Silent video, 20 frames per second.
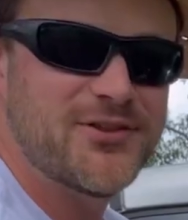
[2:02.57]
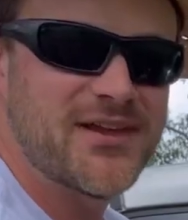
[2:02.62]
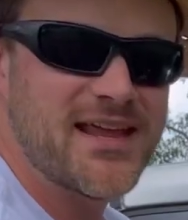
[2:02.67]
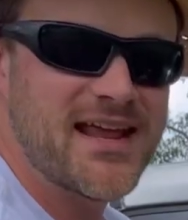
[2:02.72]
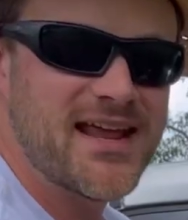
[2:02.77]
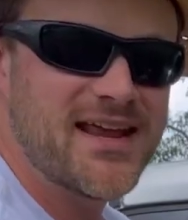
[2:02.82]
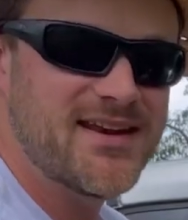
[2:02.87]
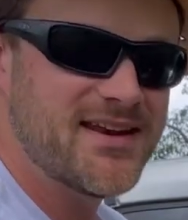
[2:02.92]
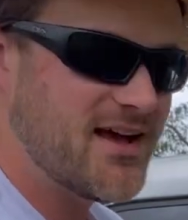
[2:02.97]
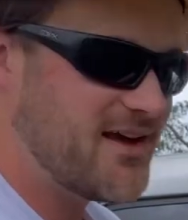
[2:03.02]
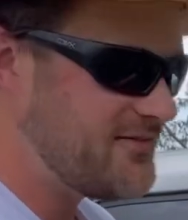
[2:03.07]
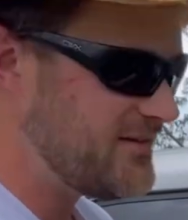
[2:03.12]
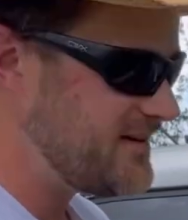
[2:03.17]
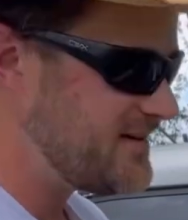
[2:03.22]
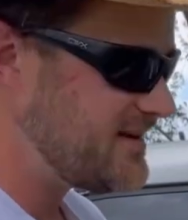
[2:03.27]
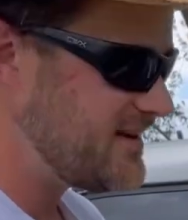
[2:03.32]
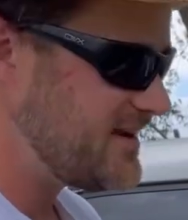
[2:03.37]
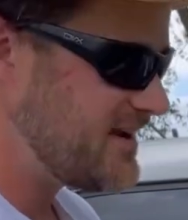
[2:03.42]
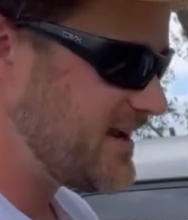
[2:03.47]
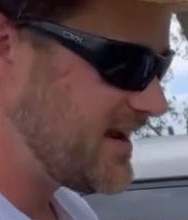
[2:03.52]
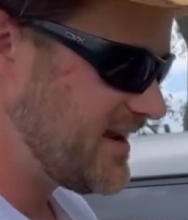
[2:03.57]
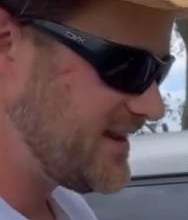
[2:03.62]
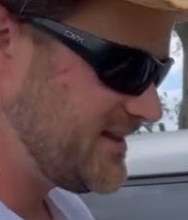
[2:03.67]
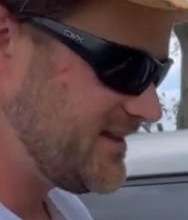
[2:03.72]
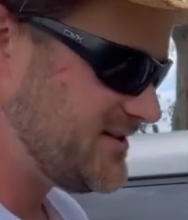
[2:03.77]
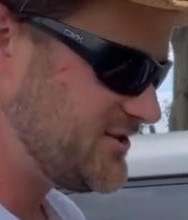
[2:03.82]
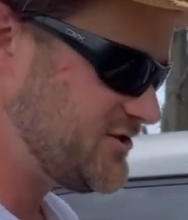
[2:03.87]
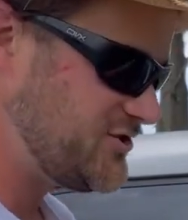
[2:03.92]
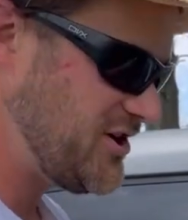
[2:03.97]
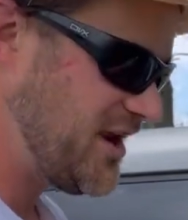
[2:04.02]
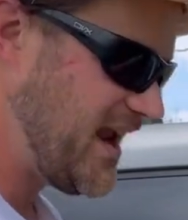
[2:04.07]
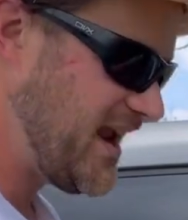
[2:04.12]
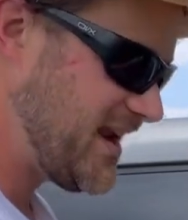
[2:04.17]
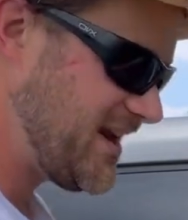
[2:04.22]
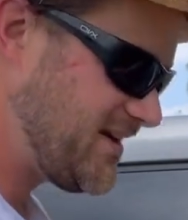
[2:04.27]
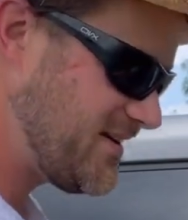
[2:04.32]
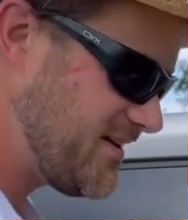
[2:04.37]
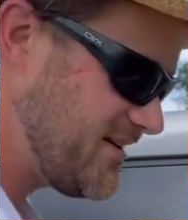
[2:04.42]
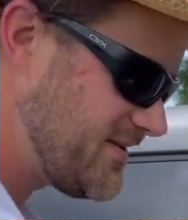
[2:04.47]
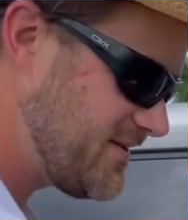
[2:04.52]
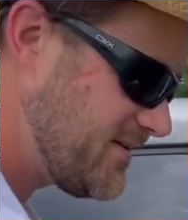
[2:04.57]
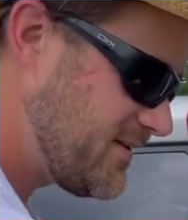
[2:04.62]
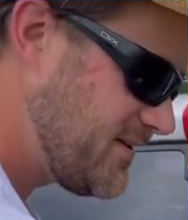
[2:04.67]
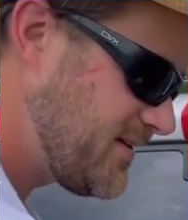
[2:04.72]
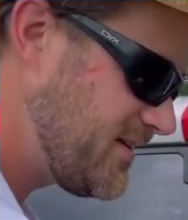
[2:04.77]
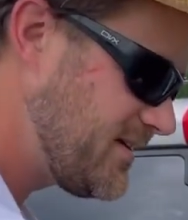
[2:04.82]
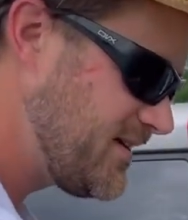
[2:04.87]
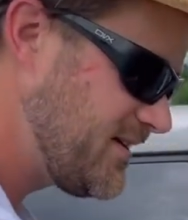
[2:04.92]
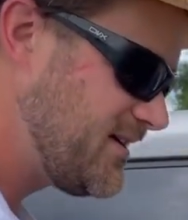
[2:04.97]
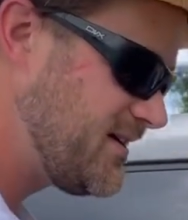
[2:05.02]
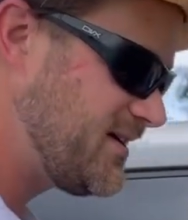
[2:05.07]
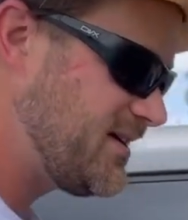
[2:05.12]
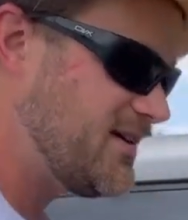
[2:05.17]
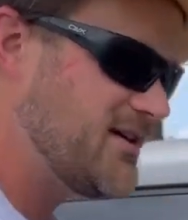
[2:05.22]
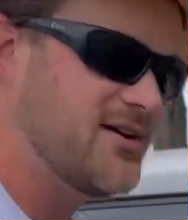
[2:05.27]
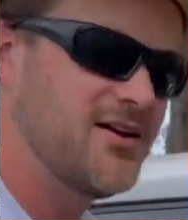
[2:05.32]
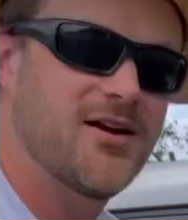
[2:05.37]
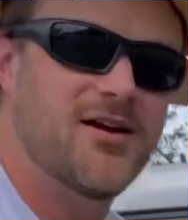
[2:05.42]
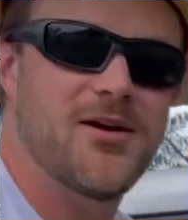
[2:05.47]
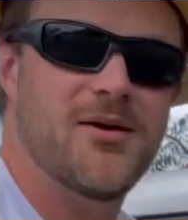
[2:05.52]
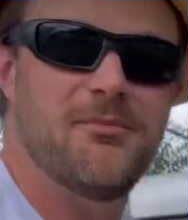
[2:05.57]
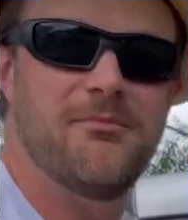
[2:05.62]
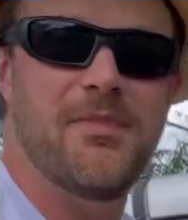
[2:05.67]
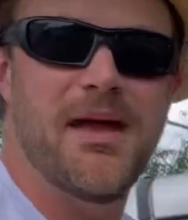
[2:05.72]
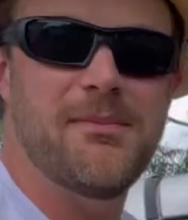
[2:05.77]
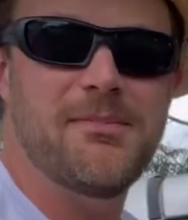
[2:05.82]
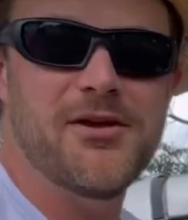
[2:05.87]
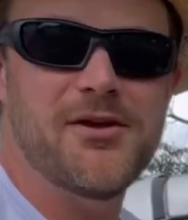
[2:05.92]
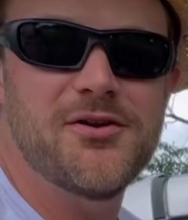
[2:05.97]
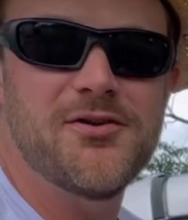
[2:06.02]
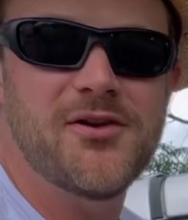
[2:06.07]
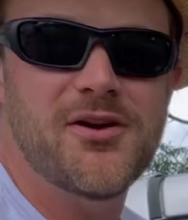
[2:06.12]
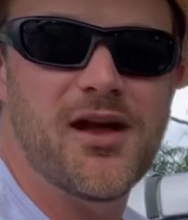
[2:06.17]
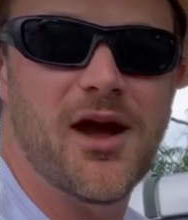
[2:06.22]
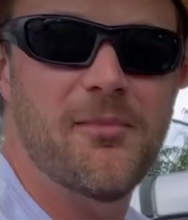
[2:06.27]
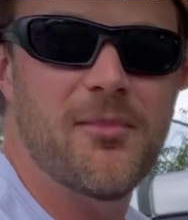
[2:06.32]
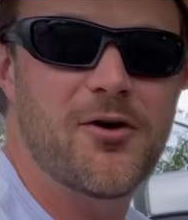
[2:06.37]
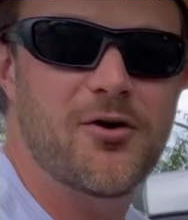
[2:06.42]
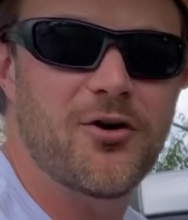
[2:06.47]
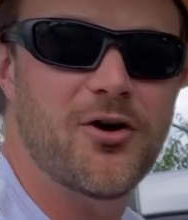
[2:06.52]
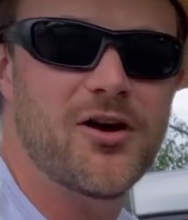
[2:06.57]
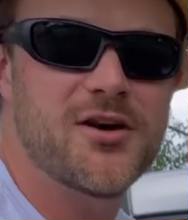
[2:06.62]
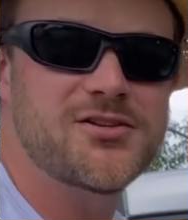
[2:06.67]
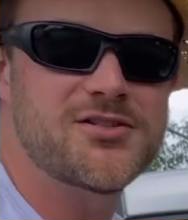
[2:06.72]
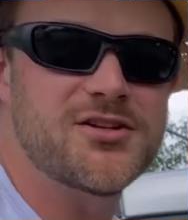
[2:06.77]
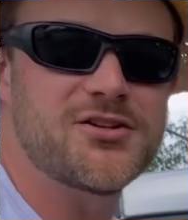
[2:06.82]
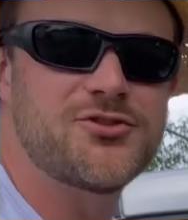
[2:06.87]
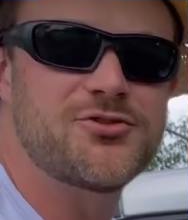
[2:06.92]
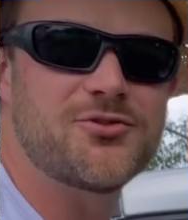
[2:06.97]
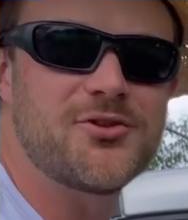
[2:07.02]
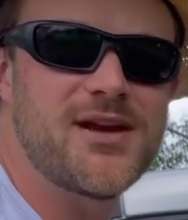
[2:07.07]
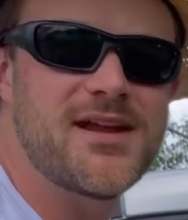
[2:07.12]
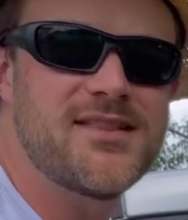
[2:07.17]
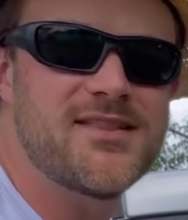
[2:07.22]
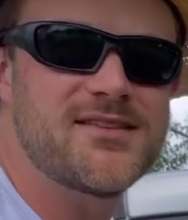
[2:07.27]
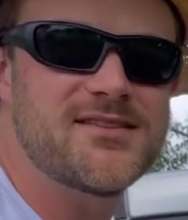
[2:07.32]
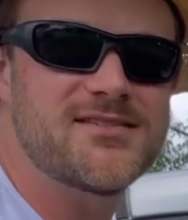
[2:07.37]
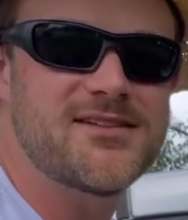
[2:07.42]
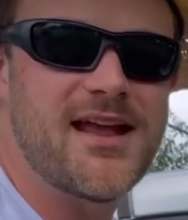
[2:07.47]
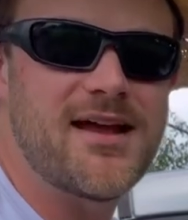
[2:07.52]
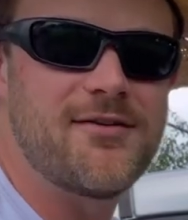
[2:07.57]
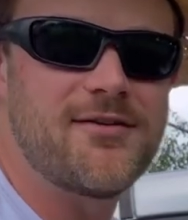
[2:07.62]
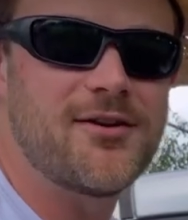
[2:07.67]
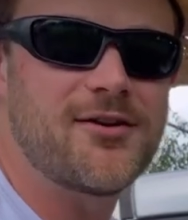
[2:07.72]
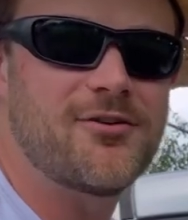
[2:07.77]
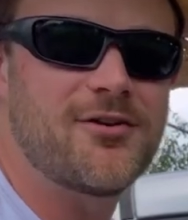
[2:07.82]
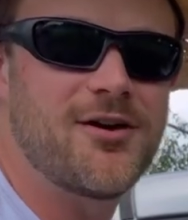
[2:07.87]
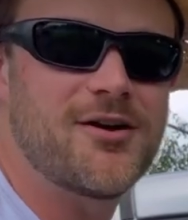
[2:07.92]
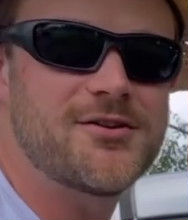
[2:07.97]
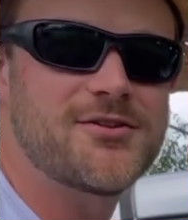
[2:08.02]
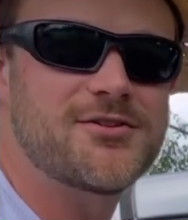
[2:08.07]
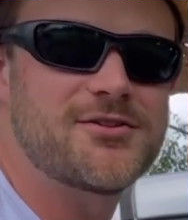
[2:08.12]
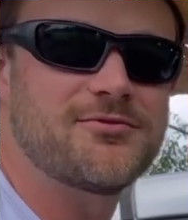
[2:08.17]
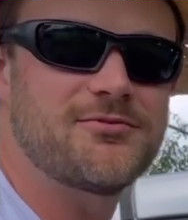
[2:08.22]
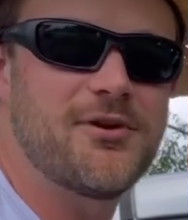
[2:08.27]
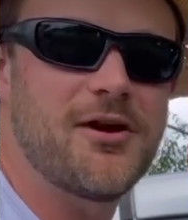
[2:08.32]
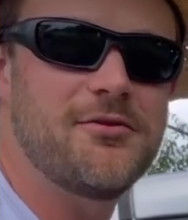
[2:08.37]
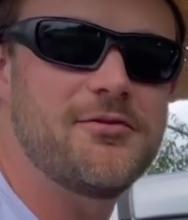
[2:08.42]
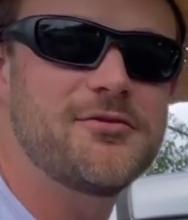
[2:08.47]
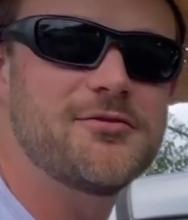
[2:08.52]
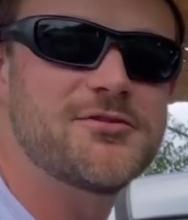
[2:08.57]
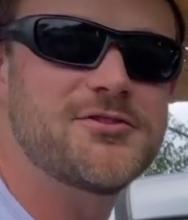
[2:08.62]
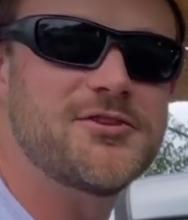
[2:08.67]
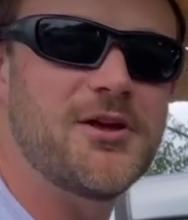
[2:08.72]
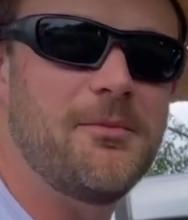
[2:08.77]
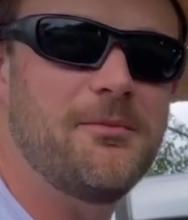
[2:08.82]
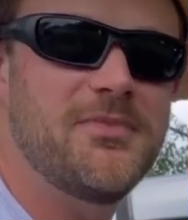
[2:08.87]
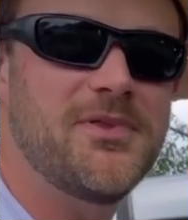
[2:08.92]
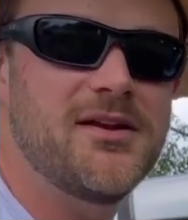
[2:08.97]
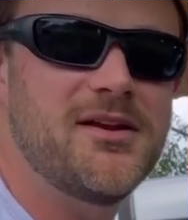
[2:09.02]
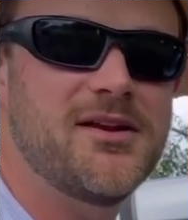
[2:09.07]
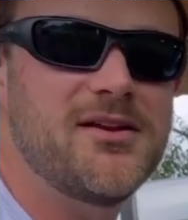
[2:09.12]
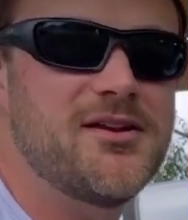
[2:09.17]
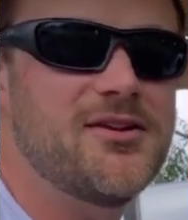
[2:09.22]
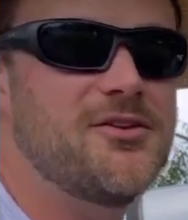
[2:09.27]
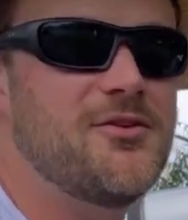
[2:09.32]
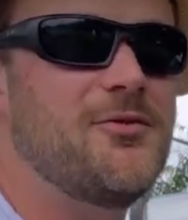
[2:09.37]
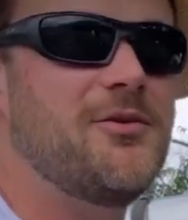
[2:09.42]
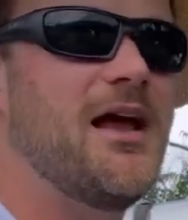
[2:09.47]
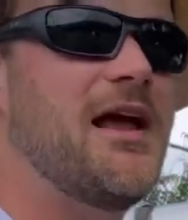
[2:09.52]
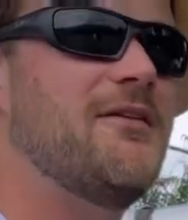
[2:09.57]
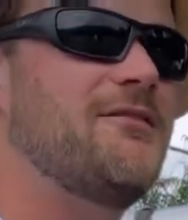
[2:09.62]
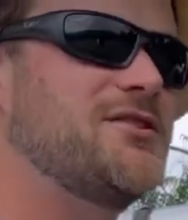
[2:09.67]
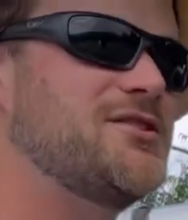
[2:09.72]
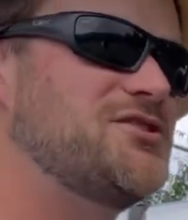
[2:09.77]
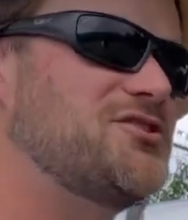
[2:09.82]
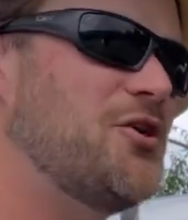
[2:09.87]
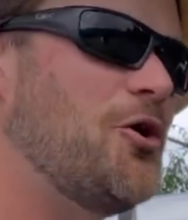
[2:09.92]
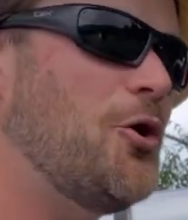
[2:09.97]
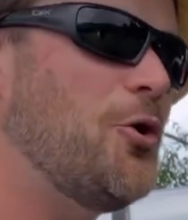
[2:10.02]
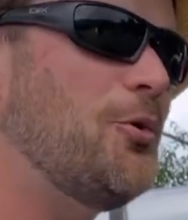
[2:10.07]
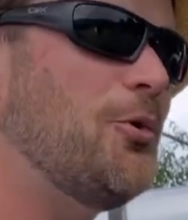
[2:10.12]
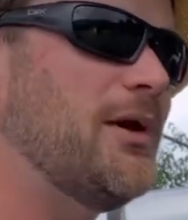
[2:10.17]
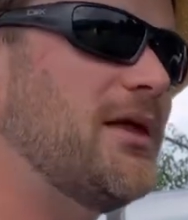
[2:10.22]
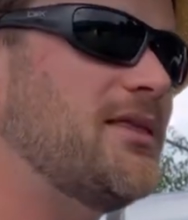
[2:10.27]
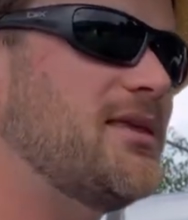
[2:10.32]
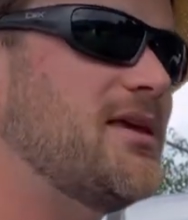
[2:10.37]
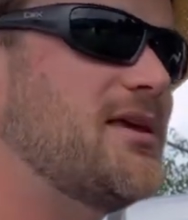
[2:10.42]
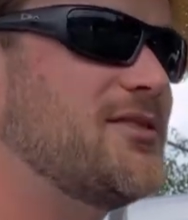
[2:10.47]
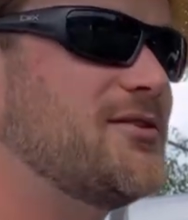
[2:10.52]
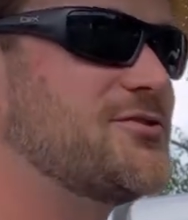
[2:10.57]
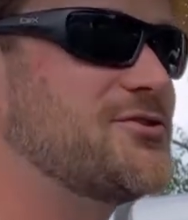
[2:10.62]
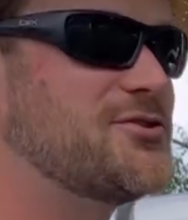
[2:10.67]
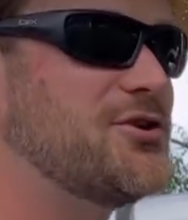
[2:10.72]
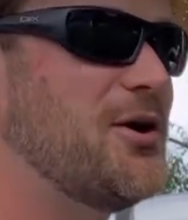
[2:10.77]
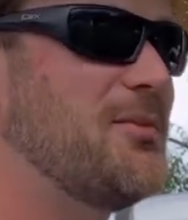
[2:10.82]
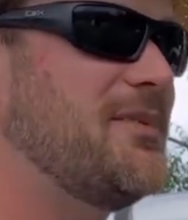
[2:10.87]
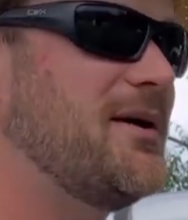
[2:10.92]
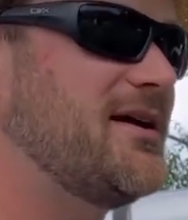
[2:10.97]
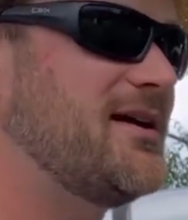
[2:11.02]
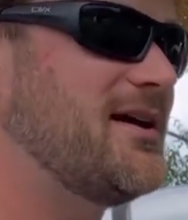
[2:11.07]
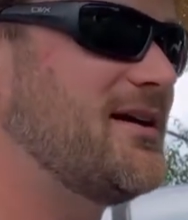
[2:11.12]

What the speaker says: the end of it, and this chain, maybe you come across a tree that's down across the road or something and you don't have a saw with you, there's nobody